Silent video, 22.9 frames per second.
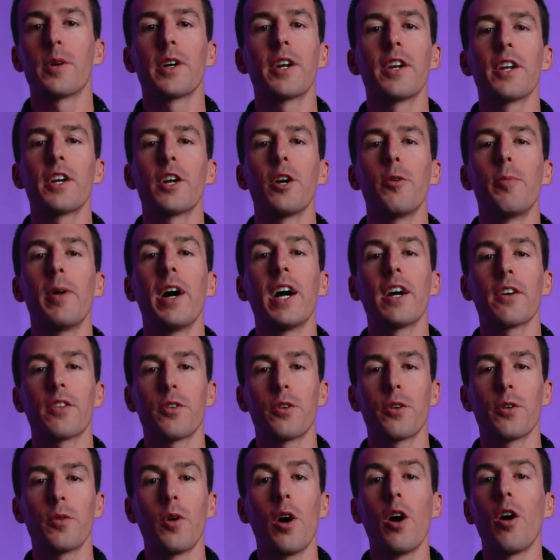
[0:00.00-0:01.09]
we're going to go back
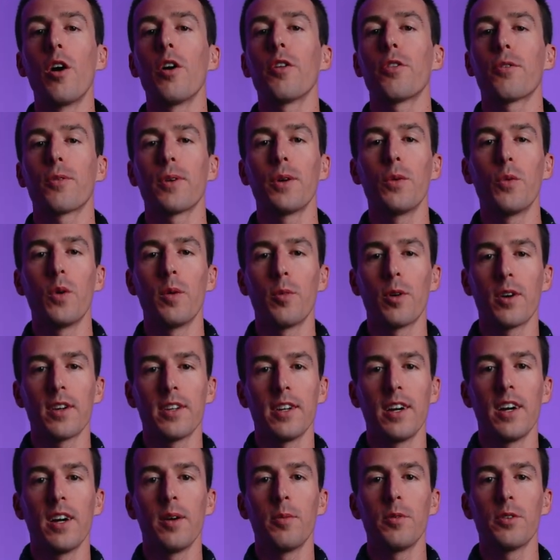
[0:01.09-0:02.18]
through all three one more
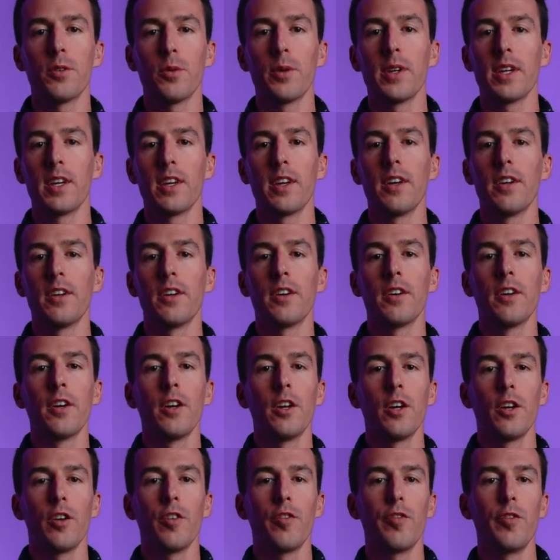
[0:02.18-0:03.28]
time so we can get a
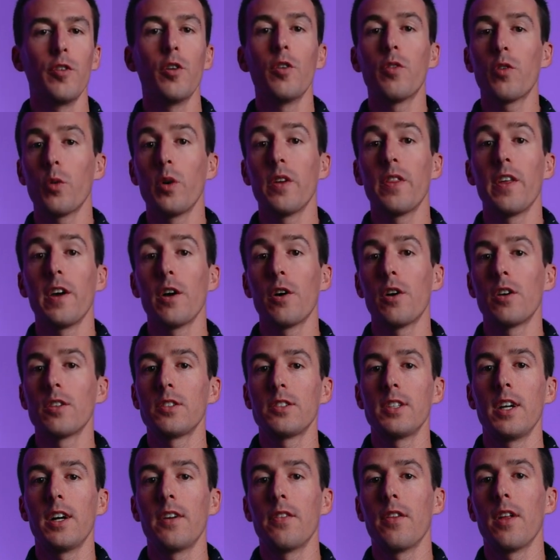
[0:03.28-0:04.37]
feel for what they all
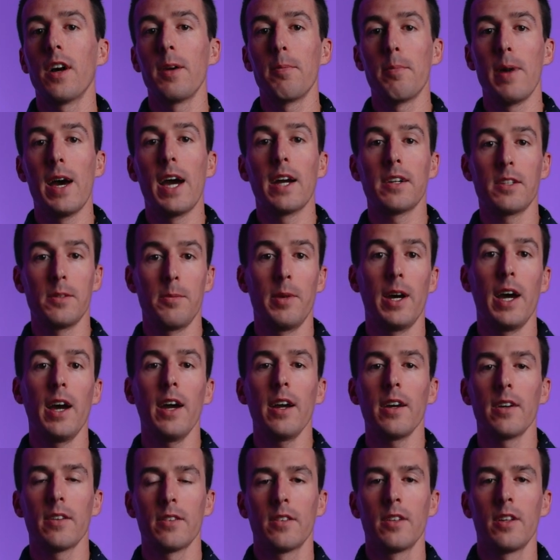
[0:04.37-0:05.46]
sound like back to
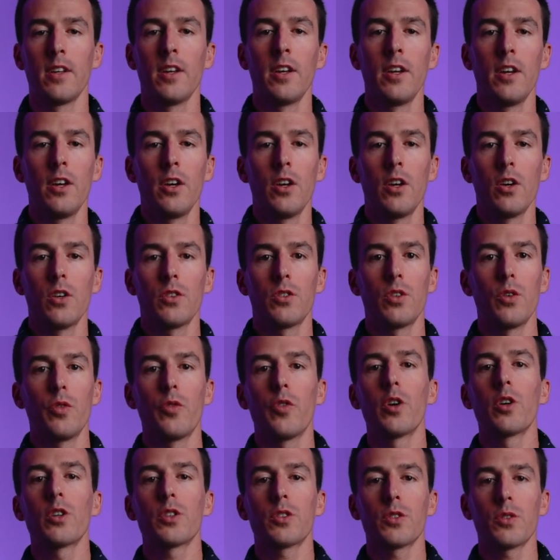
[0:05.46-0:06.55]
back. So
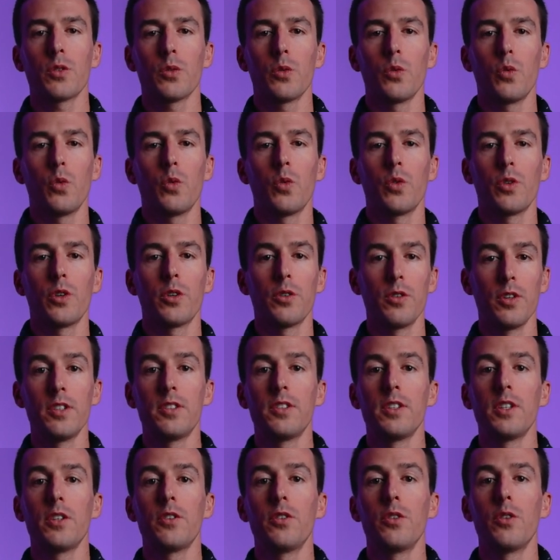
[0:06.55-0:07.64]
first, you're
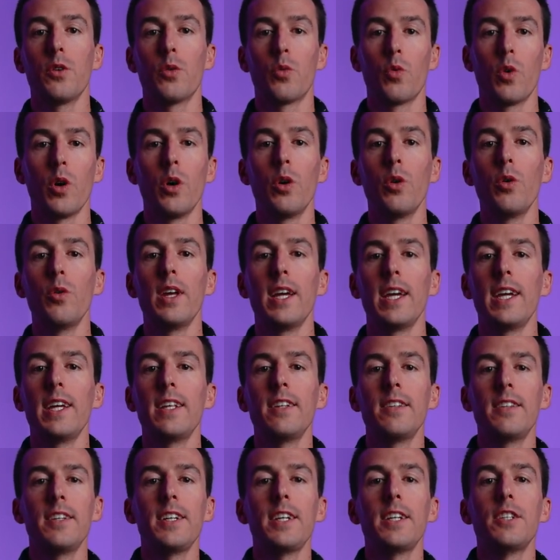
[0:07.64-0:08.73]
listening to the Rode
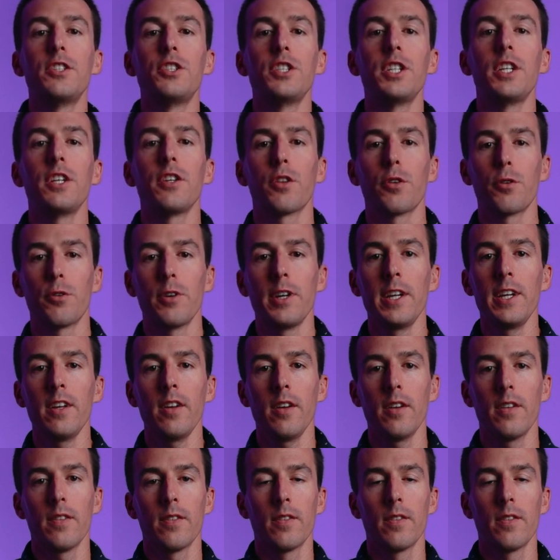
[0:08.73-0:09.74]
NTG3.